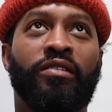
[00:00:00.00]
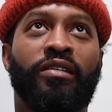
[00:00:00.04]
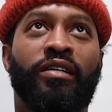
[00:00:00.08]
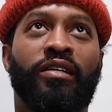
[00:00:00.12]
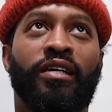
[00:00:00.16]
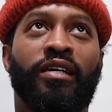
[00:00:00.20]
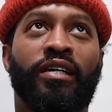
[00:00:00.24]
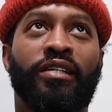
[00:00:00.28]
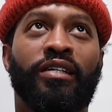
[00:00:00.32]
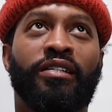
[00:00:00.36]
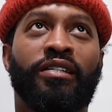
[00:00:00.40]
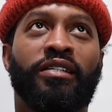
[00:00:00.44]

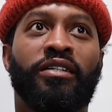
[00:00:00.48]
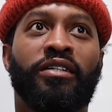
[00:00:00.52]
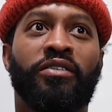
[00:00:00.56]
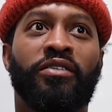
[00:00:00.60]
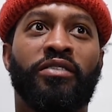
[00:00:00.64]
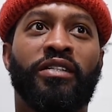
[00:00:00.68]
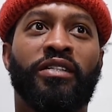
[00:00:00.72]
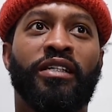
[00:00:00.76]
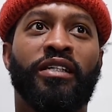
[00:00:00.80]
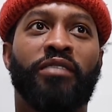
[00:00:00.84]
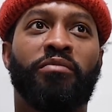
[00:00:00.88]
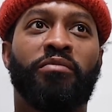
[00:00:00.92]
it still
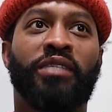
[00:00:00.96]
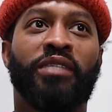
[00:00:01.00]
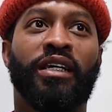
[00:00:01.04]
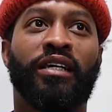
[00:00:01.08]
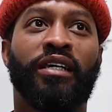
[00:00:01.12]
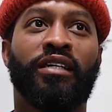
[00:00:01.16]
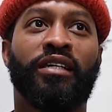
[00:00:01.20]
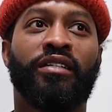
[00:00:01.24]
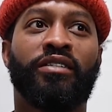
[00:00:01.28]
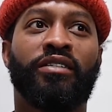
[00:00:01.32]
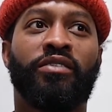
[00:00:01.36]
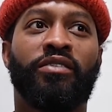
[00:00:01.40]
seems
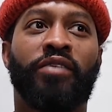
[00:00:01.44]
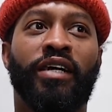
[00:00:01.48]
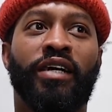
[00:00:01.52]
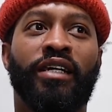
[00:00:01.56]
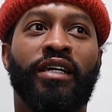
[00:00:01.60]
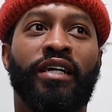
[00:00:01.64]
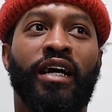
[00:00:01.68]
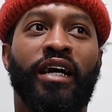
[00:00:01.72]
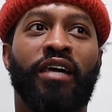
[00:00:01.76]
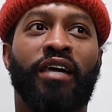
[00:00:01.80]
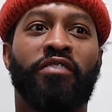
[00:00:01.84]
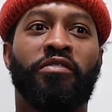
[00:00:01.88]
like it's great
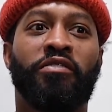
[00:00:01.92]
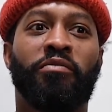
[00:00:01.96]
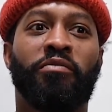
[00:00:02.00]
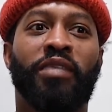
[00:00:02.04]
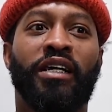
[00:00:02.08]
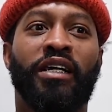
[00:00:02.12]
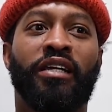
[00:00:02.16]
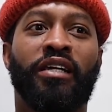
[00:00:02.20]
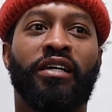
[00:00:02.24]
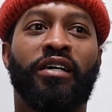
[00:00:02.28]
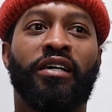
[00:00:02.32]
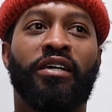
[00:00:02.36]
to have
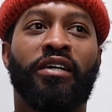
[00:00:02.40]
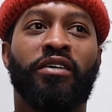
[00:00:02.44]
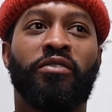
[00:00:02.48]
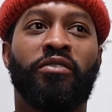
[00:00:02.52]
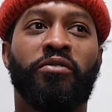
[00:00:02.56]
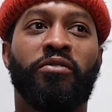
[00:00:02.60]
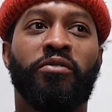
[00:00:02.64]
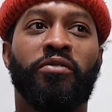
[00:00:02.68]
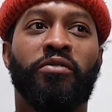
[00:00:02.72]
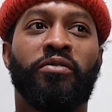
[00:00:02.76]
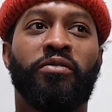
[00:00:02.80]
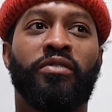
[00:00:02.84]
somebody there
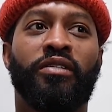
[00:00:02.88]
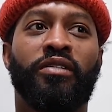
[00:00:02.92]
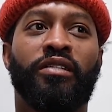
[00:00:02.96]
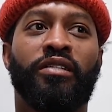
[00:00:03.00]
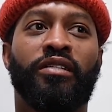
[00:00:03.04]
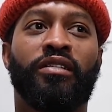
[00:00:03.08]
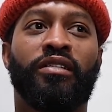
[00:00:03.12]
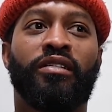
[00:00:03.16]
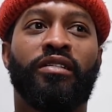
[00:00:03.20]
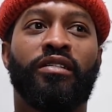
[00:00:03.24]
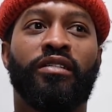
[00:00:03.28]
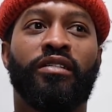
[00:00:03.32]

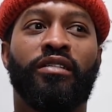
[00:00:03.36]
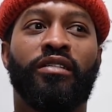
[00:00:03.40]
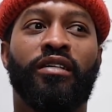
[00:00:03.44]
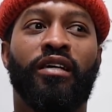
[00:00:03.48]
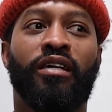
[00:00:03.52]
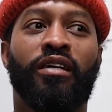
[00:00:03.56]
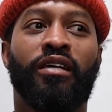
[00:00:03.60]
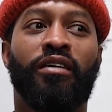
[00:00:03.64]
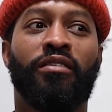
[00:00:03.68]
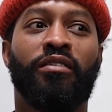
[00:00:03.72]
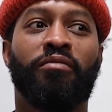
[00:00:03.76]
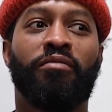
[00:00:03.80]
who's
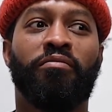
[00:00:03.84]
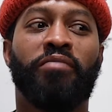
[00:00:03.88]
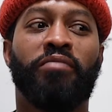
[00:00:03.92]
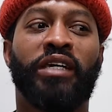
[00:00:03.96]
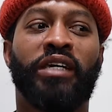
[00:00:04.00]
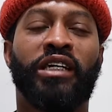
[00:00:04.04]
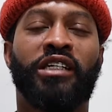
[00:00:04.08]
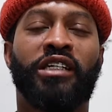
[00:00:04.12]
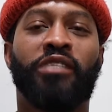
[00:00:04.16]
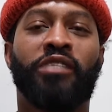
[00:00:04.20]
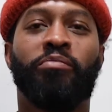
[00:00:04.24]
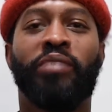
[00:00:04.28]

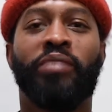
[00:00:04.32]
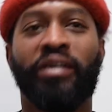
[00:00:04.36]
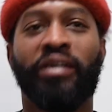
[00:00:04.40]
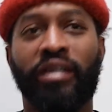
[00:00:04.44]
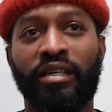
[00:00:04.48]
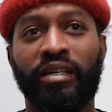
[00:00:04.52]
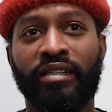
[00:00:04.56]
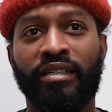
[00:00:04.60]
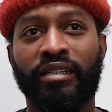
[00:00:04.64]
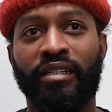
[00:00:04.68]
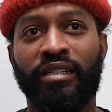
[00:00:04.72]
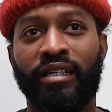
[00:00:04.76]

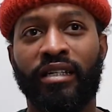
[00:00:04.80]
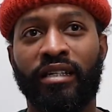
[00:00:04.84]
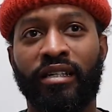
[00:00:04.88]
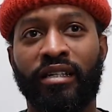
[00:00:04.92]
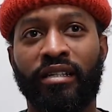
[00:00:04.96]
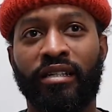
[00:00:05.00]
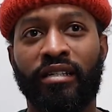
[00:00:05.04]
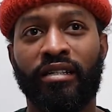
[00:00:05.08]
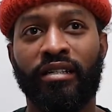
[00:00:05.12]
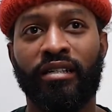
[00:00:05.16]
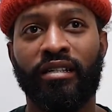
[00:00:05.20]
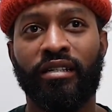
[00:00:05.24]
experienced
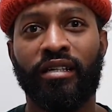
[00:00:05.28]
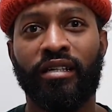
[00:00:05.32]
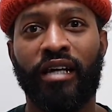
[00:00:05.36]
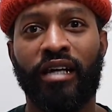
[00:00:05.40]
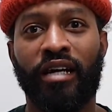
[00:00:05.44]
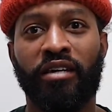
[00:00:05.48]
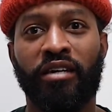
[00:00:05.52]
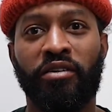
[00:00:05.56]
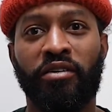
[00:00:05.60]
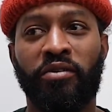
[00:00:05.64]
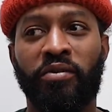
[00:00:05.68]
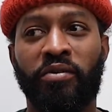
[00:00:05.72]
in
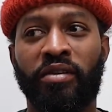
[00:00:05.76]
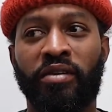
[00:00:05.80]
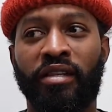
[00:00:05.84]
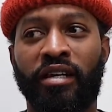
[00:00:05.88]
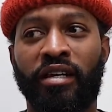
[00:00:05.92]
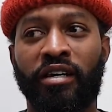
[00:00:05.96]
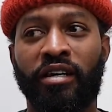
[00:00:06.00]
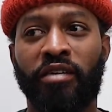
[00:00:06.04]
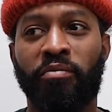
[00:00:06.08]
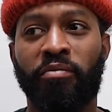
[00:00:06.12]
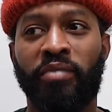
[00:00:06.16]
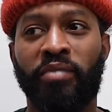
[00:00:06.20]
kind of doing
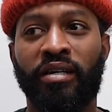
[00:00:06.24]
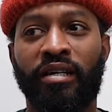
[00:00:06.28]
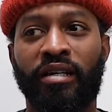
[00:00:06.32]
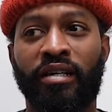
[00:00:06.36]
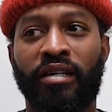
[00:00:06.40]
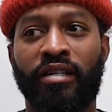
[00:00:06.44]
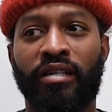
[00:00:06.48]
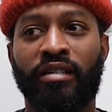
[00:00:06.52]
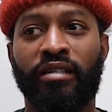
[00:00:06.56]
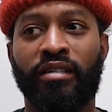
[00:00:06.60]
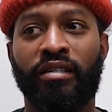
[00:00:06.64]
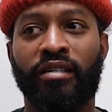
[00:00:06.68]
therapy
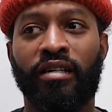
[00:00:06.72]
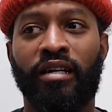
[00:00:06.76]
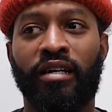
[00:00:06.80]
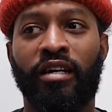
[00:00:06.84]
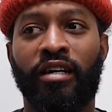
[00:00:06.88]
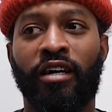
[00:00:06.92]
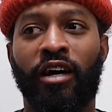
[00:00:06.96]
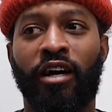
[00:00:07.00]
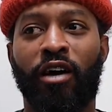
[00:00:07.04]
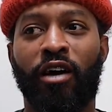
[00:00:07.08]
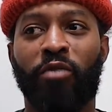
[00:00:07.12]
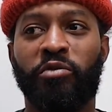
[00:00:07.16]
and
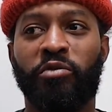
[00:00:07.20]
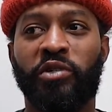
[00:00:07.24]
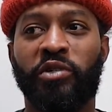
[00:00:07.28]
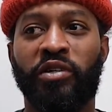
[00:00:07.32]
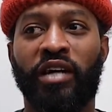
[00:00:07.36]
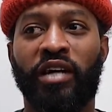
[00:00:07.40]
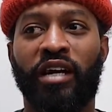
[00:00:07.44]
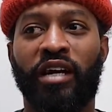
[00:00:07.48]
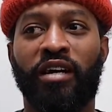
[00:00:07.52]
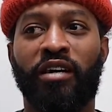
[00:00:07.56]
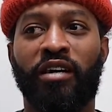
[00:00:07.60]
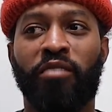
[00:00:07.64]
helps you
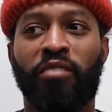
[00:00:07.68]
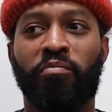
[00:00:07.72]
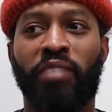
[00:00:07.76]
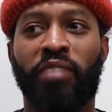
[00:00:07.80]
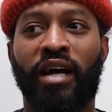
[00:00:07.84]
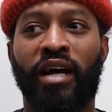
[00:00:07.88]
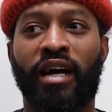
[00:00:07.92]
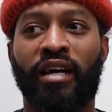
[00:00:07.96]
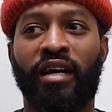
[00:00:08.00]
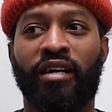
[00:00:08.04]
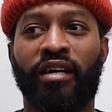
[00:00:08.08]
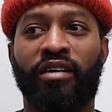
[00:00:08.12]
kind of
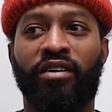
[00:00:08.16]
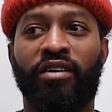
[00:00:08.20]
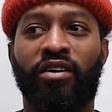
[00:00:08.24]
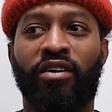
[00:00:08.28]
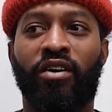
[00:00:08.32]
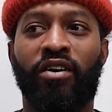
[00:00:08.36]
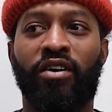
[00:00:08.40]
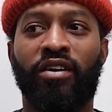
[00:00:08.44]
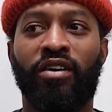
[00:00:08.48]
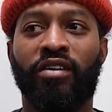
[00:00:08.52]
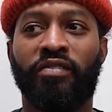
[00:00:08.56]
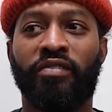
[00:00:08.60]
unpack
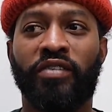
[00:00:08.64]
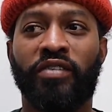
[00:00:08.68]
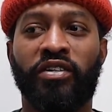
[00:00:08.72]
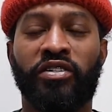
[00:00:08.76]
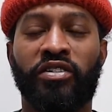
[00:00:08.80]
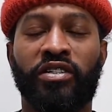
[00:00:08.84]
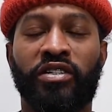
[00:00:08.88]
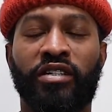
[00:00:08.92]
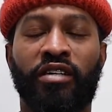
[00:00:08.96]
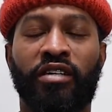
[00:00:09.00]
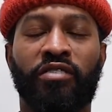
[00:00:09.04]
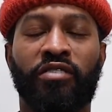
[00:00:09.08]
all of your
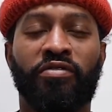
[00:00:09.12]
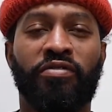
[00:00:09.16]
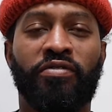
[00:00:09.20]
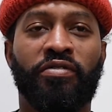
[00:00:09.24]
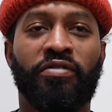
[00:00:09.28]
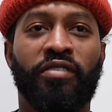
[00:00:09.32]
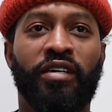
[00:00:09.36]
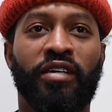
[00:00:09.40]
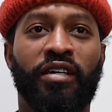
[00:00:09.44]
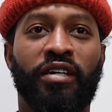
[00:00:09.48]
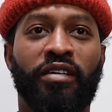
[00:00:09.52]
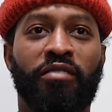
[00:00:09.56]
stuff
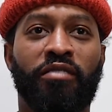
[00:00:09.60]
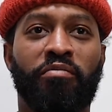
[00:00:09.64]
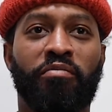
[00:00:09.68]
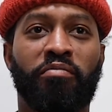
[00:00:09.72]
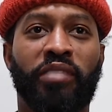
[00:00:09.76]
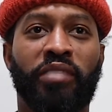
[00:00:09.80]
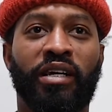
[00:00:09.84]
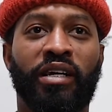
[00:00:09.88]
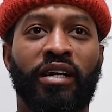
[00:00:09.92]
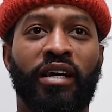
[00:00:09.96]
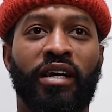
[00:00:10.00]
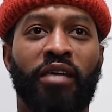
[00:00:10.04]
and
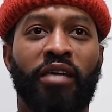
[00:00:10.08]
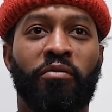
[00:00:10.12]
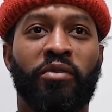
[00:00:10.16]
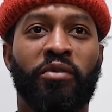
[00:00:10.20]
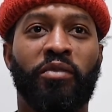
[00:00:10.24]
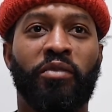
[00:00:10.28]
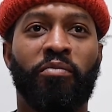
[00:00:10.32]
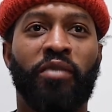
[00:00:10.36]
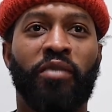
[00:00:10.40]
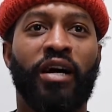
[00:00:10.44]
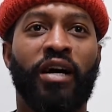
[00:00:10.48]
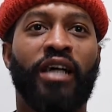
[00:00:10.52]
being able to
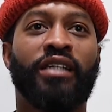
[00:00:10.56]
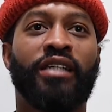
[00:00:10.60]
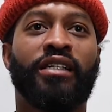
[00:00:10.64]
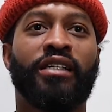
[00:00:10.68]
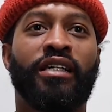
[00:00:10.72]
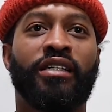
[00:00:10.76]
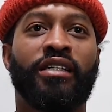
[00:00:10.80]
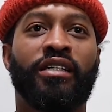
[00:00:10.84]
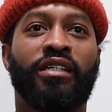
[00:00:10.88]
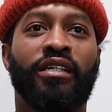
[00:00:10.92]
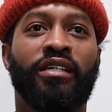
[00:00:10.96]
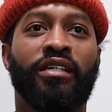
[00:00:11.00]

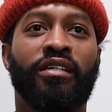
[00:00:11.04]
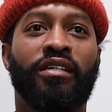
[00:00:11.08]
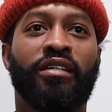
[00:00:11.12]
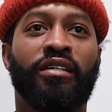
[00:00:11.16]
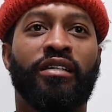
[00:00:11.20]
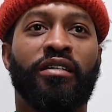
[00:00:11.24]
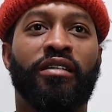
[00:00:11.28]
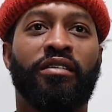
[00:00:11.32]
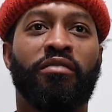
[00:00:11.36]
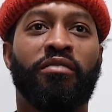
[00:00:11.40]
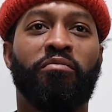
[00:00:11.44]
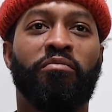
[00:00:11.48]
process it in
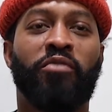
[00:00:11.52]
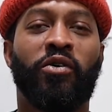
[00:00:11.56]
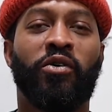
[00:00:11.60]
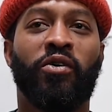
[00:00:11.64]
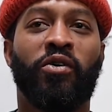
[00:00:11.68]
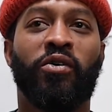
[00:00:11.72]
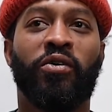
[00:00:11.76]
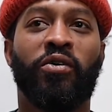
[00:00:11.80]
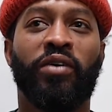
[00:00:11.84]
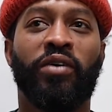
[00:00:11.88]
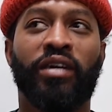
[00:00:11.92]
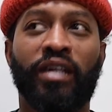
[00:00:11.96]
a more
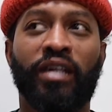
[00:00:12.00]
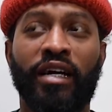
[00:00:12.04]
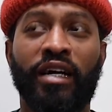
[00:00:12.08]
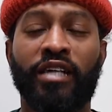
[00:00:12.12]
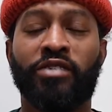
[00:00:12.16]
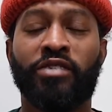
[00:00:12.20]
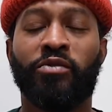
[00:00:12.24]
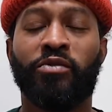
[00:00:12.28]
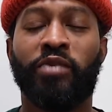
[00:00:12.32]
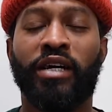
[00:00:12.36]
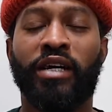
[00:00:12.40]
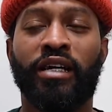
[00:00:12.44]

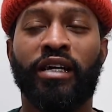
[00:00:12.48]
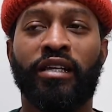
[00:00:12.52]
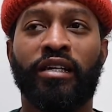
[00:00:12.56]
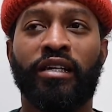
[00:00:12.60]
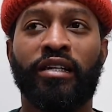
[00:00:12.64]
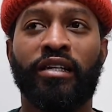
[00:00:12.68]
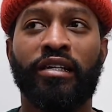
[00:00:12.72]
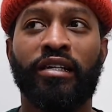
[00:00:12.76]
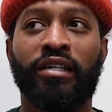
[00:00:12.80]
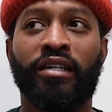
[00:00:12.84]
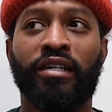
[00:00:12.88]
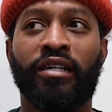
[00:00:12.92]
organized way
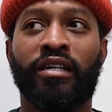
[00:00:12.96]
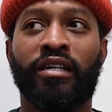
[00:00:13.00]
than